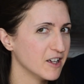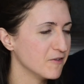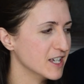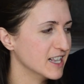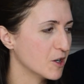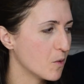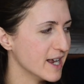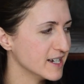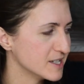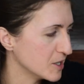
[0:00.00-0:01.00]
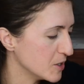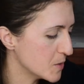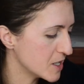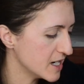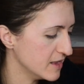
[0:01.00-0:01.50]
feeling quite as
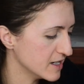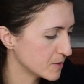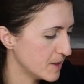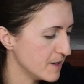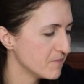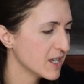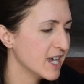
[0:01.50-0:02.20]
secure in this one.